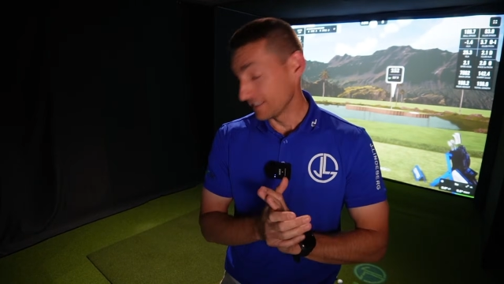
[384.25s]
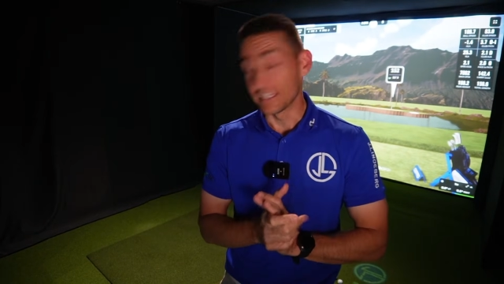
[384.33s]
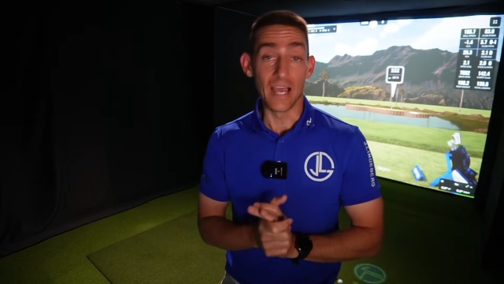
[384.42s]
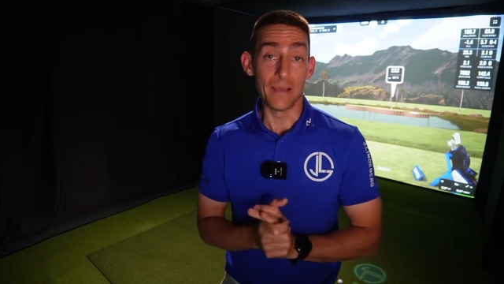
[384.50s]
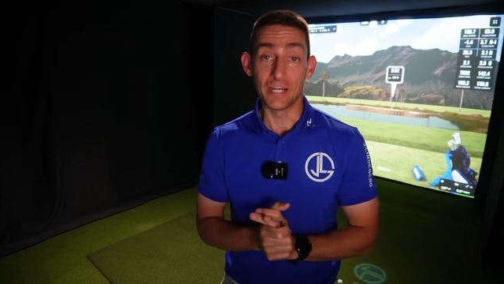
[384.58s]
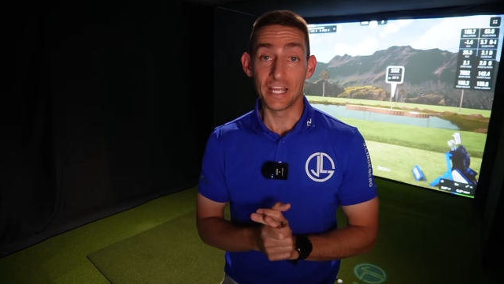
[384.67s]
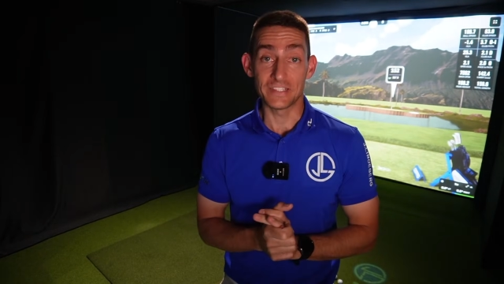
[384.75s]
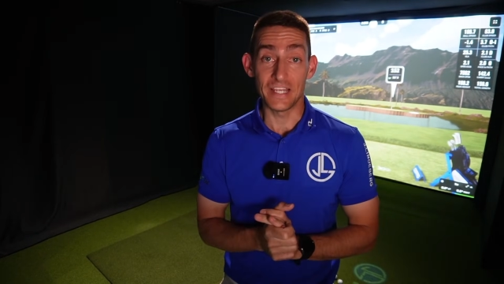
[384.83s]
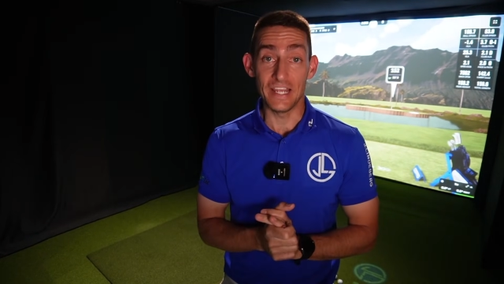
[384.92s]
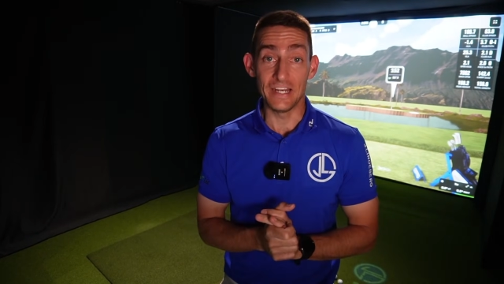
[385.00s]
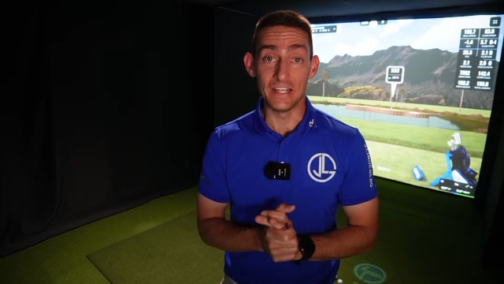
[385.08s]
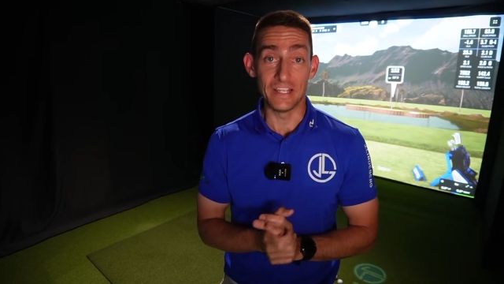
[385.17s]
The Garmin
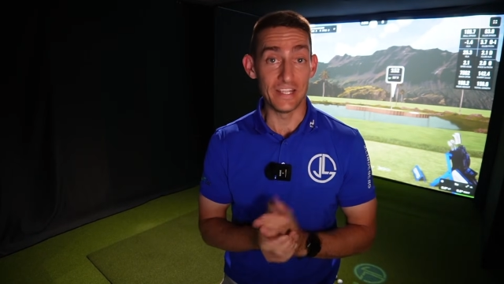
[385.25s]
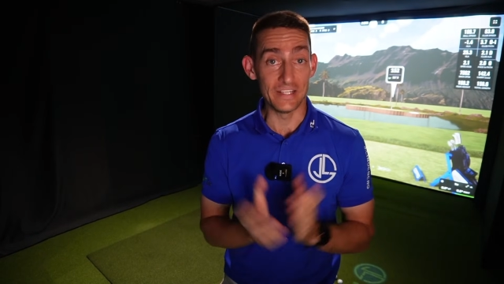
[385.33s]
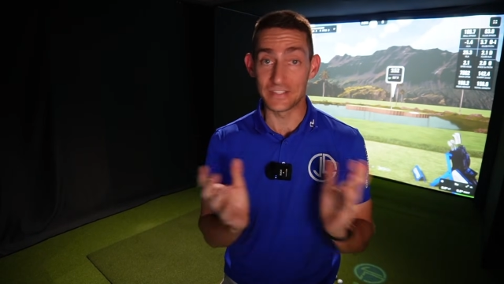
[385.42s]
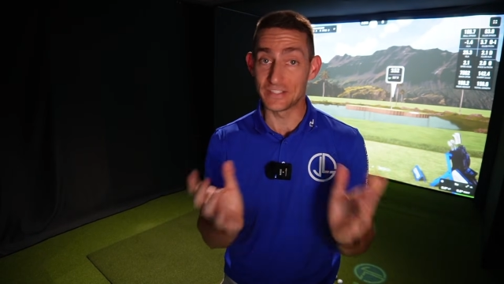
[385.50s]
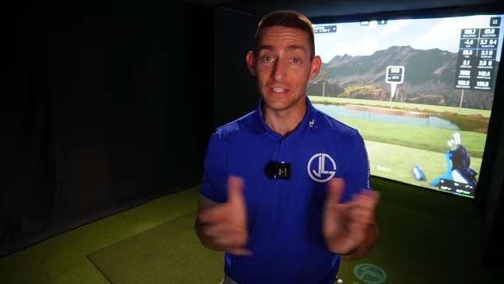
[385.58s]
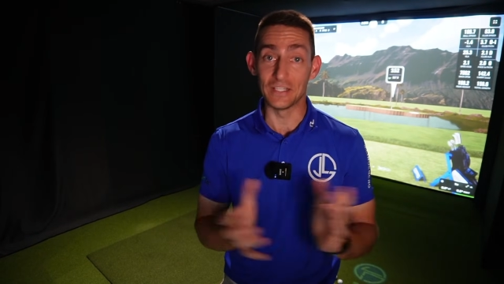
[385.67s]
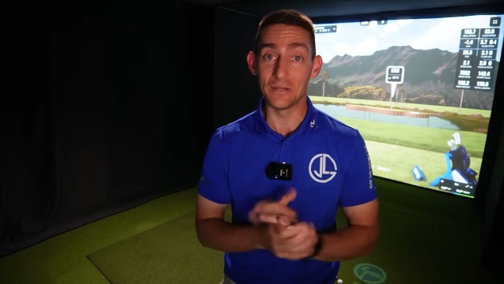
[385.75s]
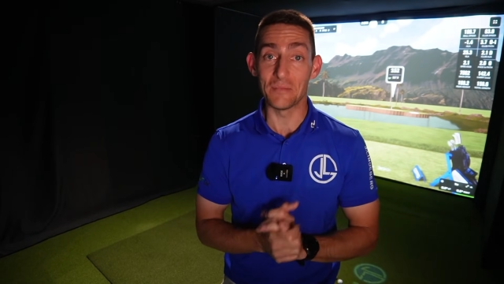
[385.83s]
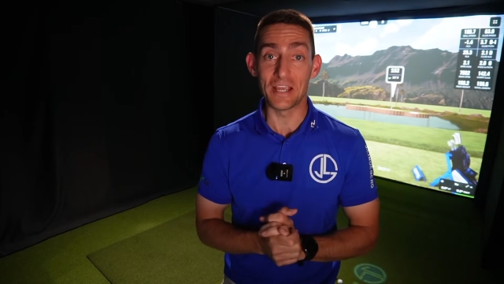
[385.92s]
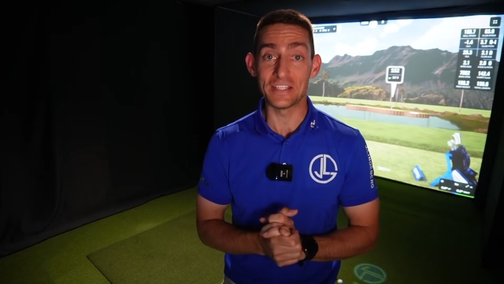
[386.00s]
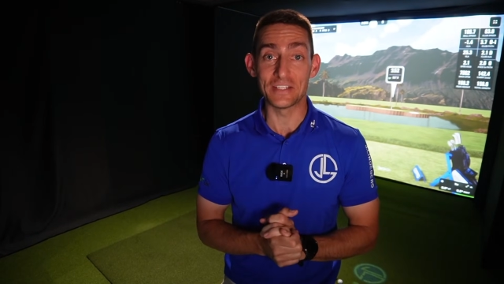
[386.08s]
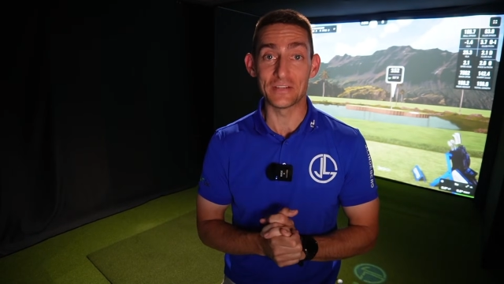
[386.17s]
R10, it's still an
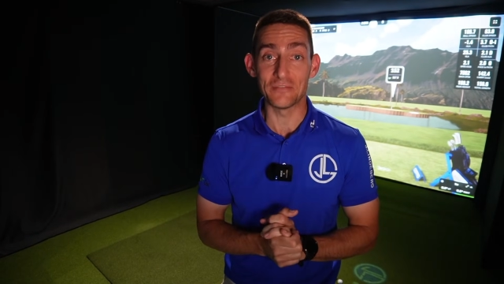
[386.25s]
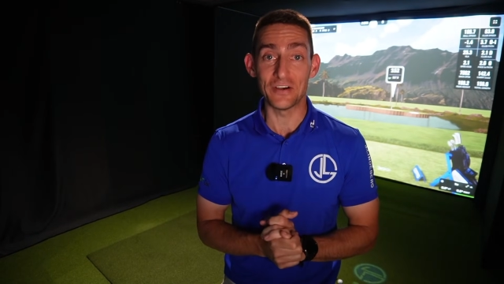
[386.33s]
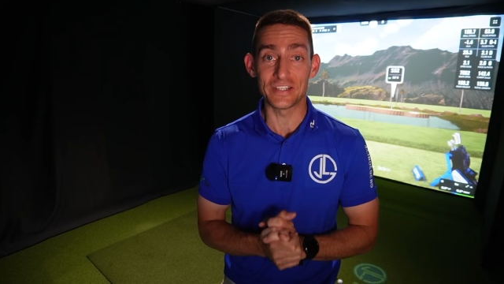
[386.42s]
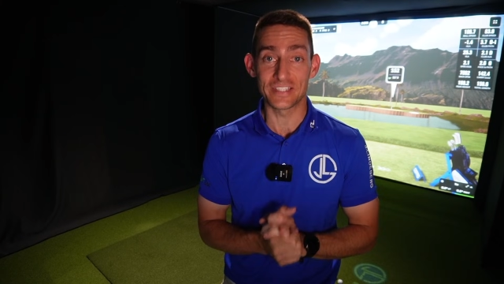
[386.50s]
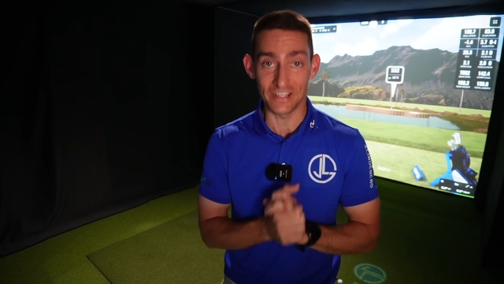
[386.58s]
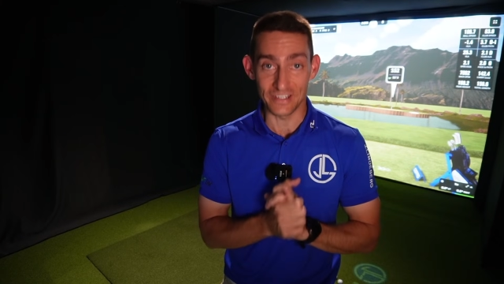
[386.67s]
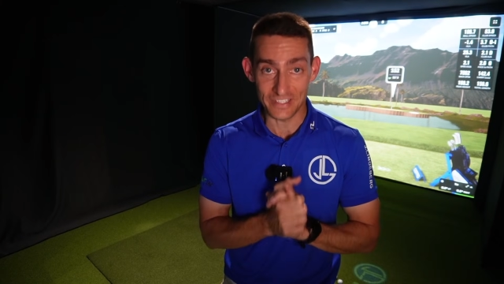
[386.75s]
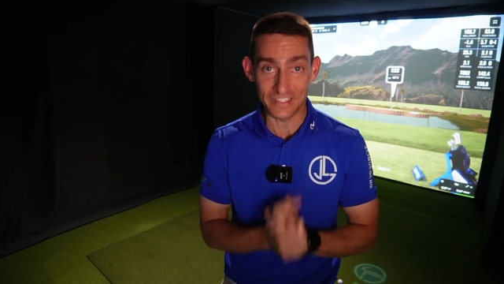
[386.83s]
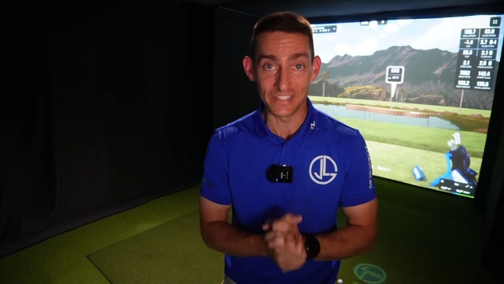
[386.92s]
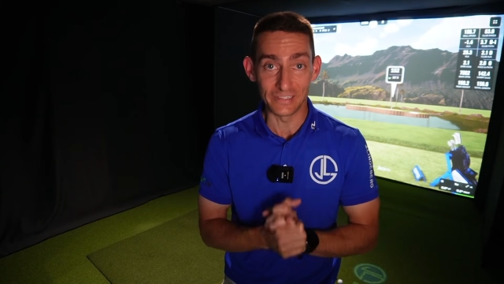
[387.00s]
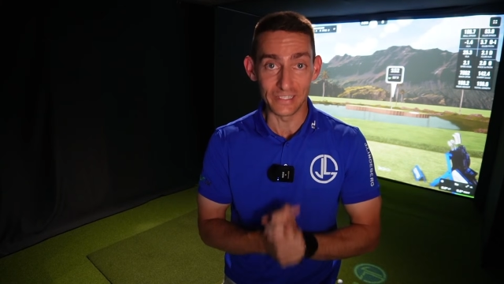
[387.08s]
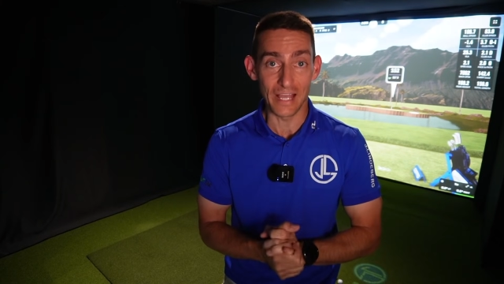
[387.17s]
amazing device. I
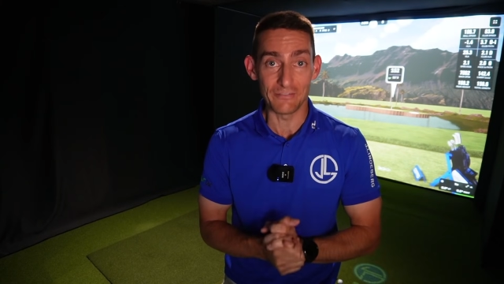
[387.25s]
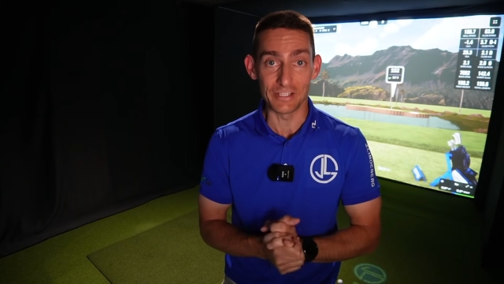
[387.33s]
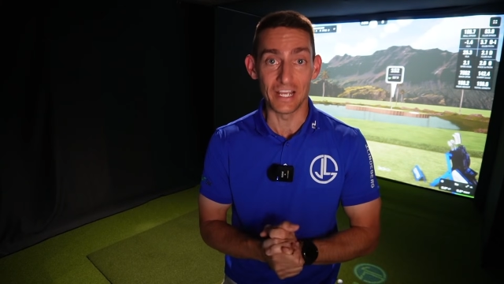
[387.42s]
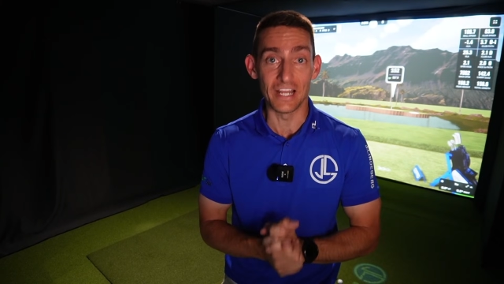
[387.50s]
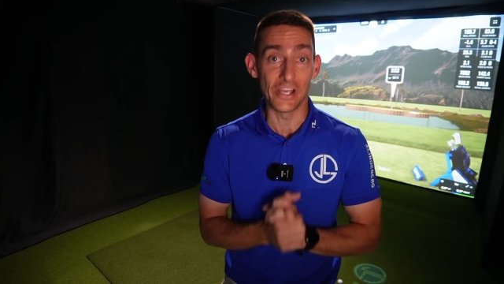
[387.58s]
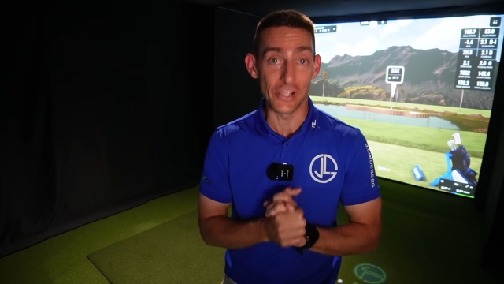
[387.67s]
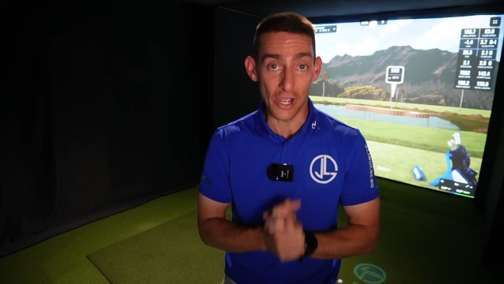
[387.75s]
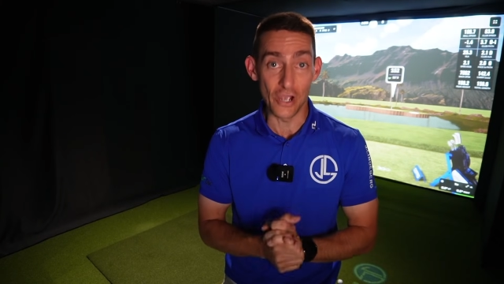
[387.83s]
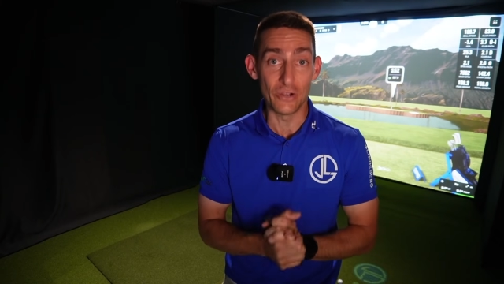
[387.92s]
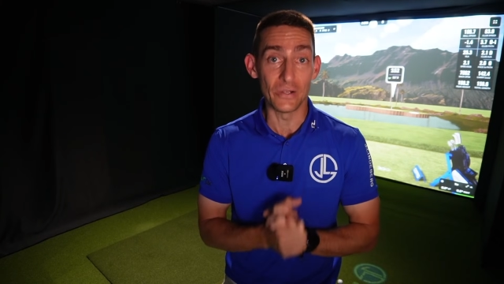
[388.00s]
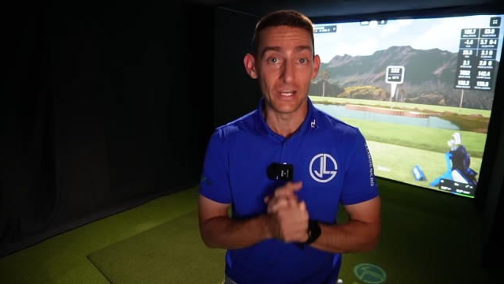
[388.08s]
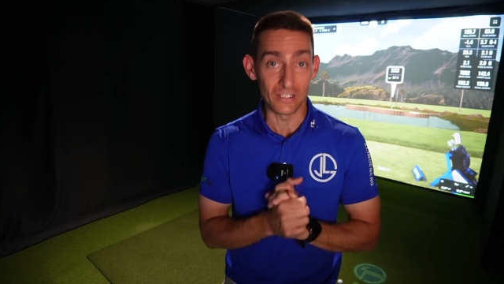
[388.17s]
still love it, and I
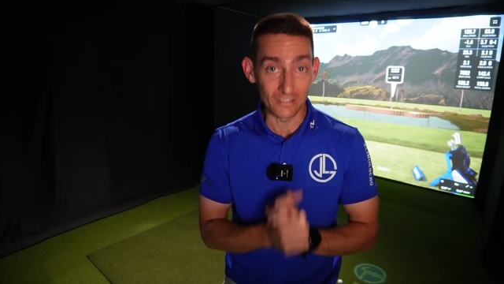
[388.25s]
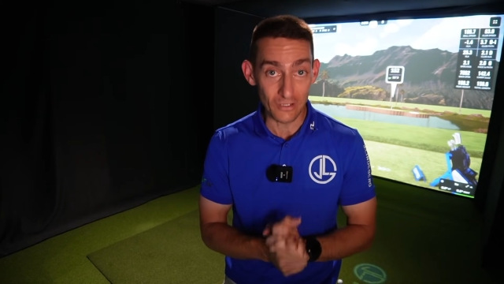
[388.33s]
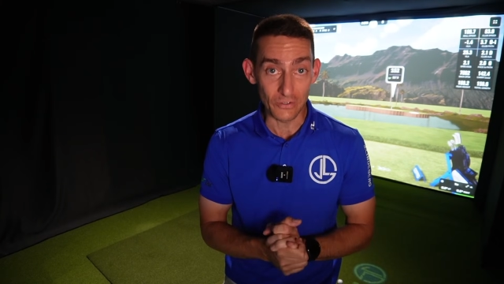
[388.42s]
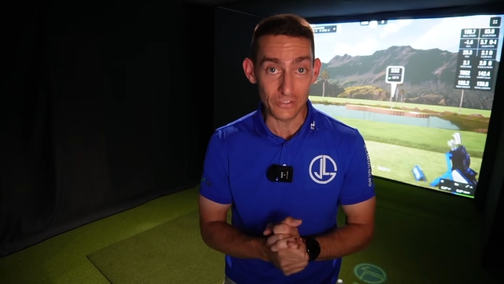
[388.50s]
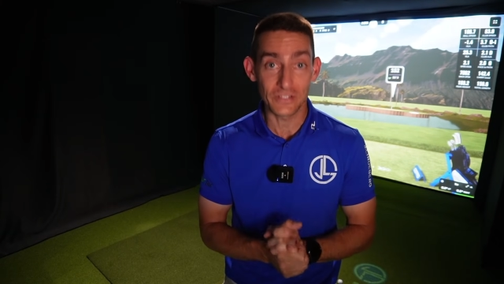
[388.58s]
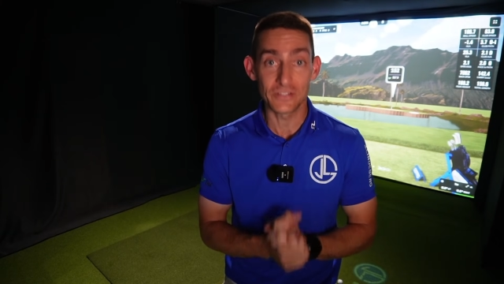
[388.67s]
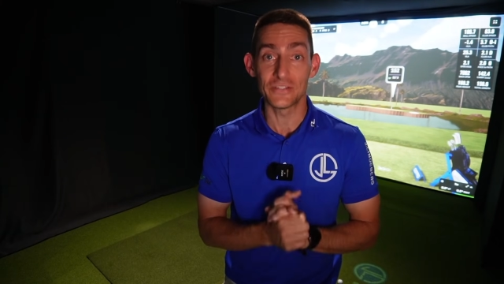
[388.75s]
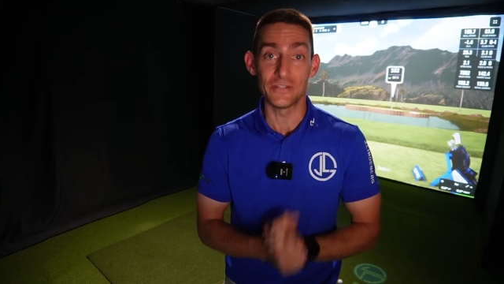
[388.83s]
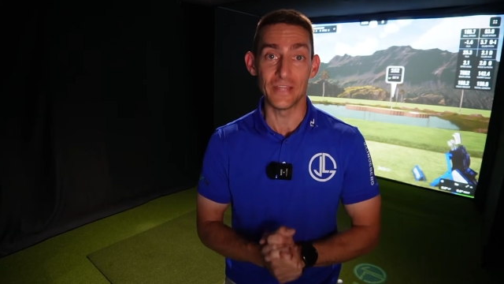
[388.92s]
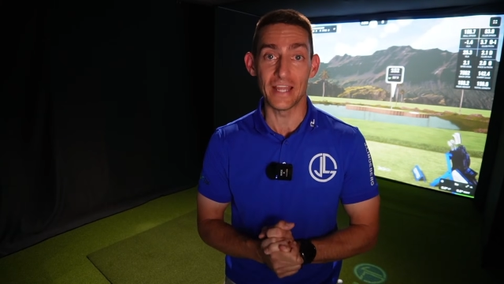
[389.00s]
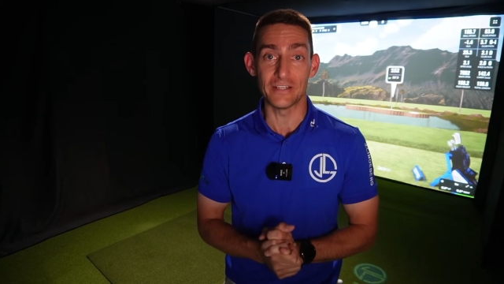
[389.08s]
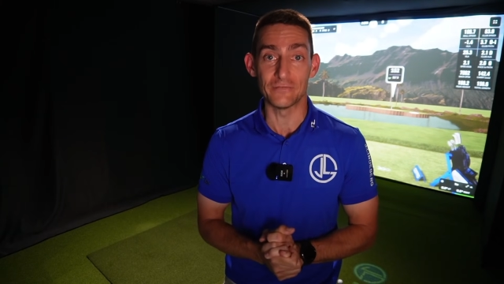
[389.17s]
owe a lot
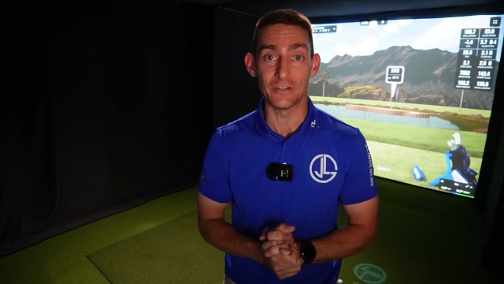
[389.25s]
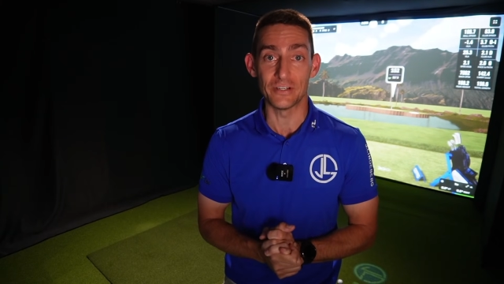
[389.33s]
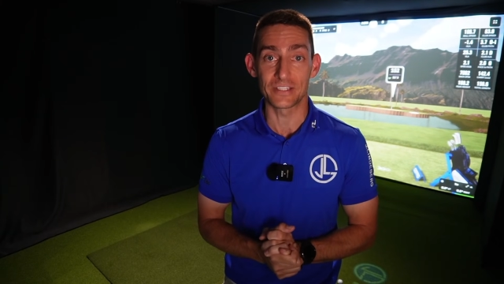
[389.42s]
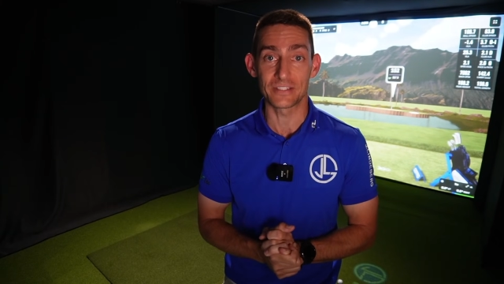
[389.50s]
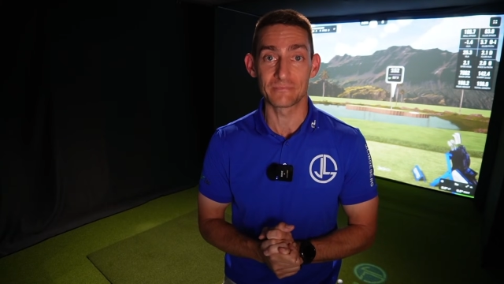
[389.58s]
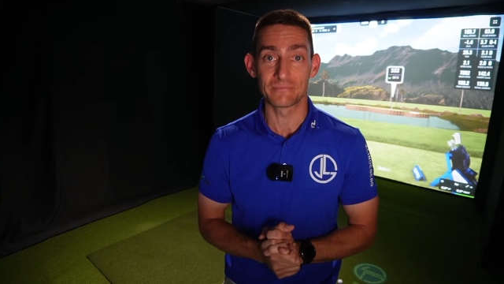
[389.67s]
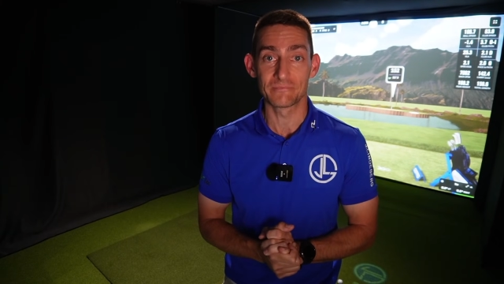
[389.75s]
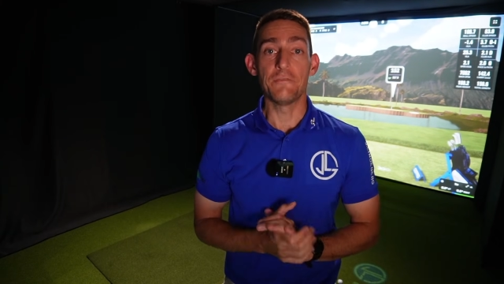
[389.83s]
to that device.